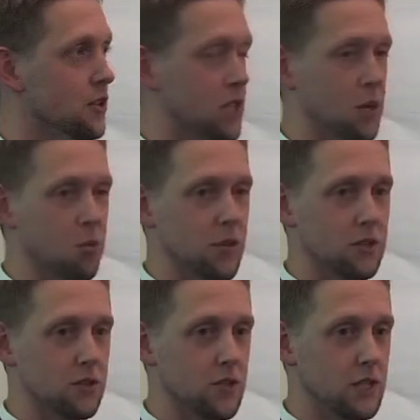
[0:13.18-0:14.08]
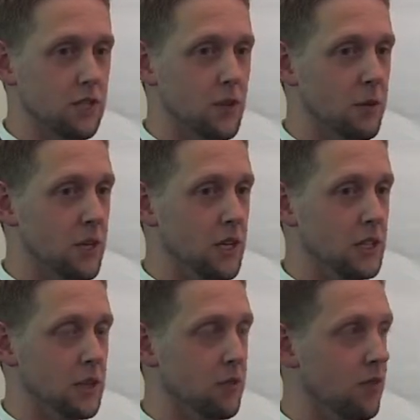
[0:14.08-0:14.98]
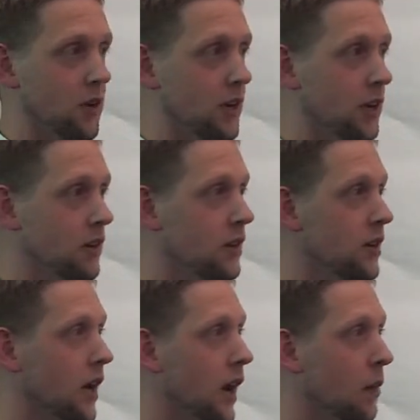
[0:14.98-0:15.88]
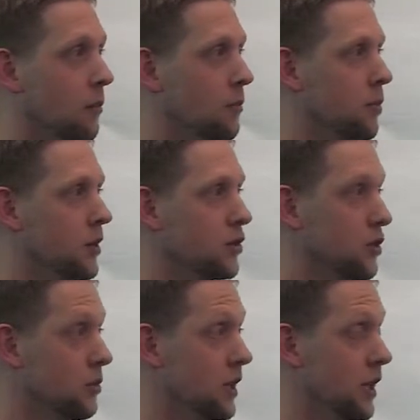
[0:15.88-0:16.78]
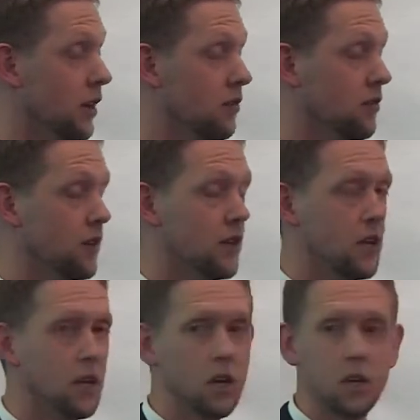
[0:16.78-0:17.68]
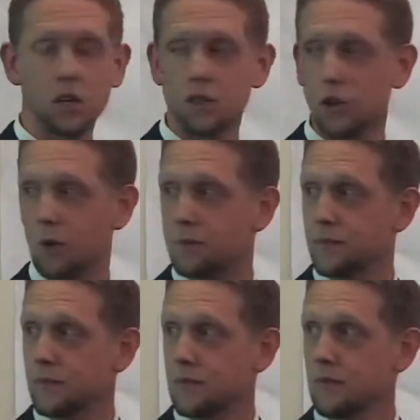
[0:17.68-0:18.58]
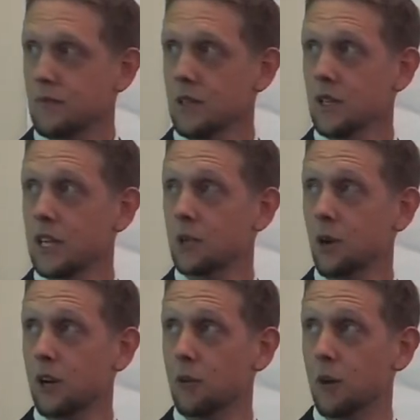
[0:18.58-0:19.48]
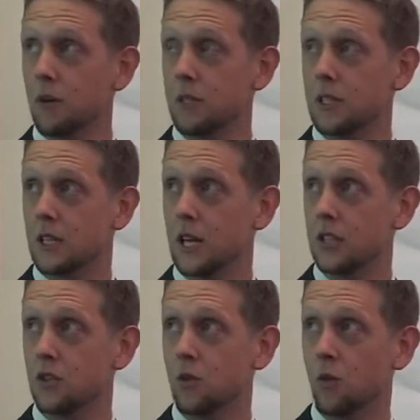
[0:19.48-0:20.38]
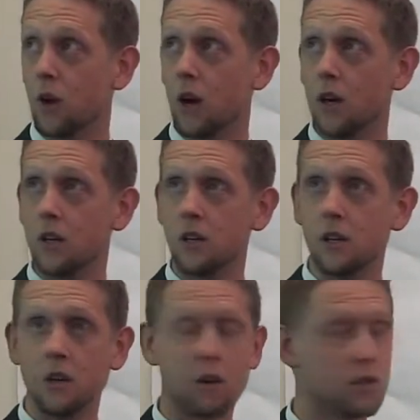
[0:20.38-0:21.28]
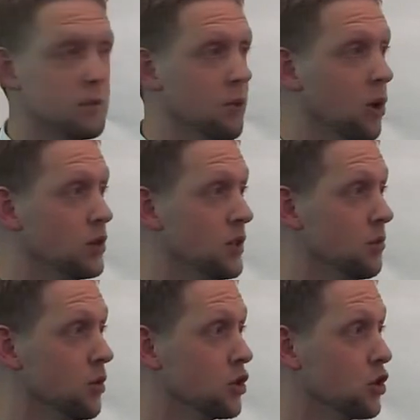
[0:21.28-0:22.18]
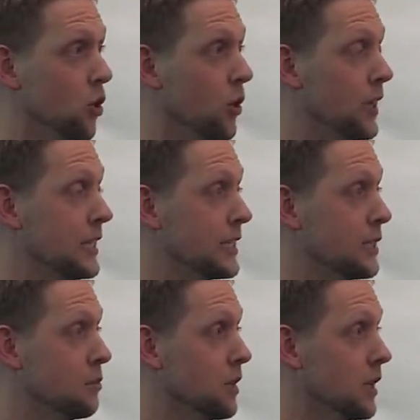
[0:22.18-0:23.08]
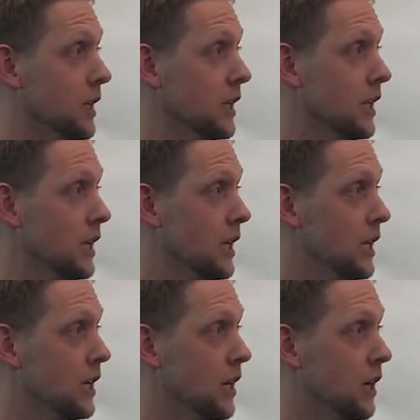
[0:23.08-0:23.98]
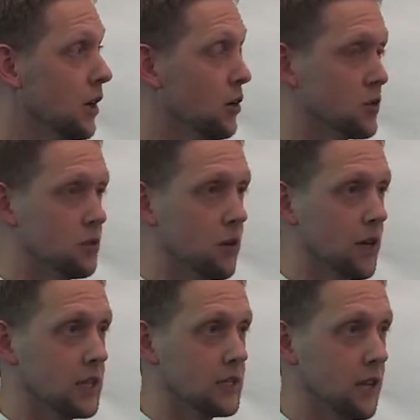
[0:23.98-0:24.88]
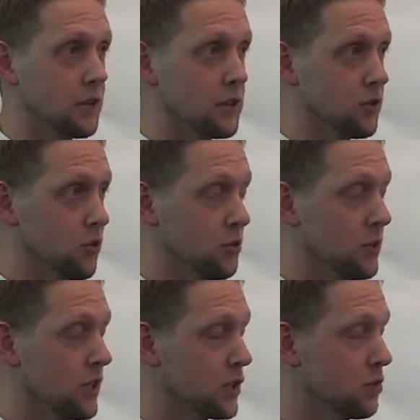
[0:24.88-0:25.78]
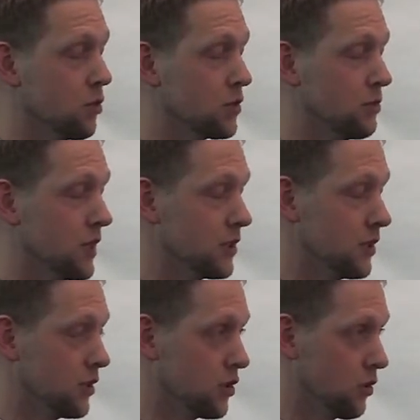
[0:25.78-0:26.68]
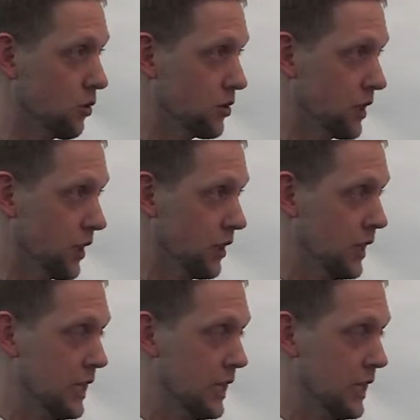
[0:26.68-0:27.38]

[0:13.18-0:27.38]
a couple extra seats if anybody needs up front here, but there should be enough. So I'd like to welcome everybody tonight to our symposium on shoulder instability, hosted by Southeastern Orthopedics Sports Medicine and Shoulder Center.